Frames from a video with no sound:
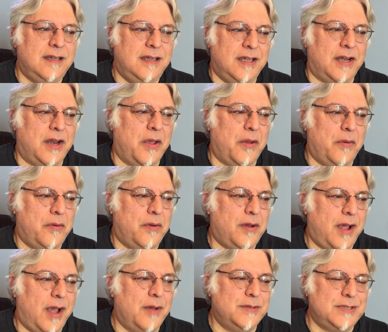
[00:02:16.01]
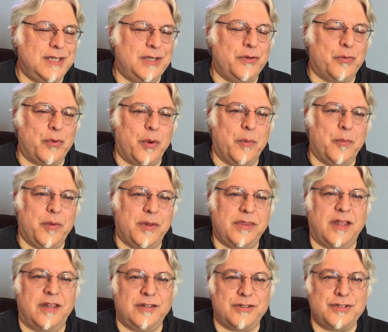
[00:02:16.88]
you know, I was in the room
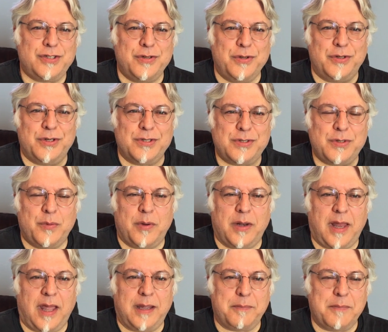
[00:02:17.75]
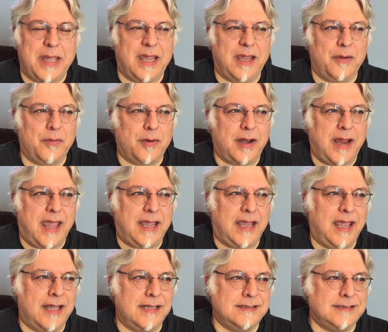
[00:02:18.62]
with other students who were like me, were
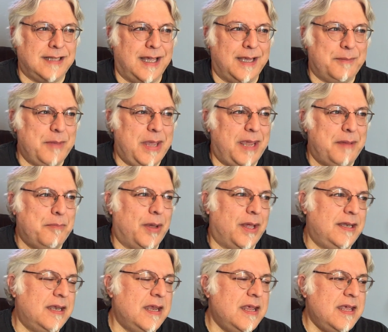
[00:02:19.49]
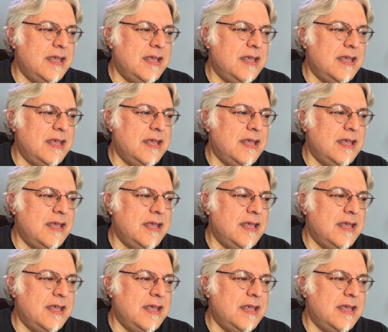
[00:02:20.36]
eggheads like me, but